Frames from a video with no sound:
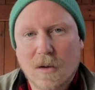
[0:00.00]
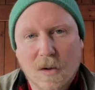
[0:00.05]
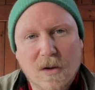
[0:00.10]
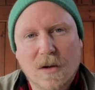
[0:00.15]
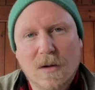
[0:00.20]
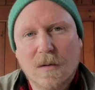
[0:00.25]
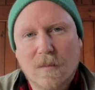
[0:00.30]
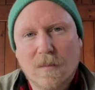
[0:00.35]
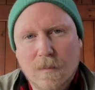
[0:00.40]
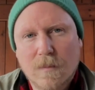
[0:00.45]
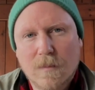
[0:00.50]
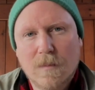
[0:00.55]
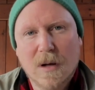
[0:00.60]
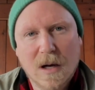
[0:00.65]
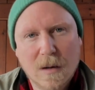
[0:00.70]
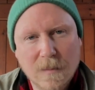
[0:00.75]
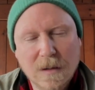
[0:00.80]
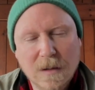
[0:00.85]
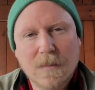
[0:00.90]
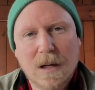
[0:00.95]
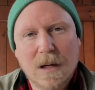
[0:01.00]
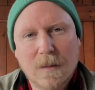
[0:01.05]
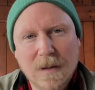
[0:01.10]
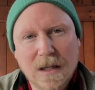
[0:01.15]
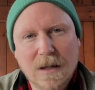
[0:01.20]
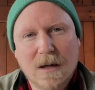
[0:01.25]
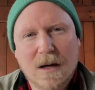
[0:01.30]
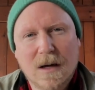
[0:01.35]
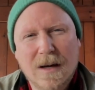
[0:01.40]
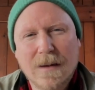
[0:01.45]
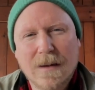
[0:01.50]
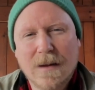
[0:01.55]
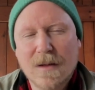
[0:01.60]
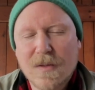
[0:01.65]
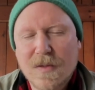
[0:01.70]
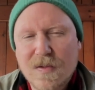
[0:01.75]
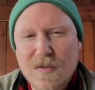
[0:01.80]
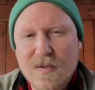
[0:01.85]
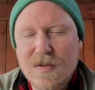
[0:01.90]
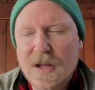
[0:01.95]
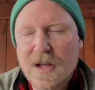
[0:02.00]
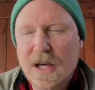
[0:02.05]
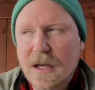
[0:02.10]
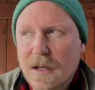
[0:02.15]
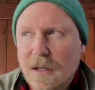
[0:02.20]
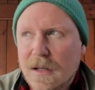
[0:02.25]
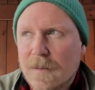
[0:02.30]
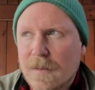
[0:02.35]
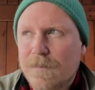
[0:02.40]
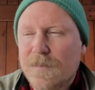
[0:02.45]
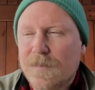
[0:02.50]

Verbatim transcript: good at permanent public art. And I think,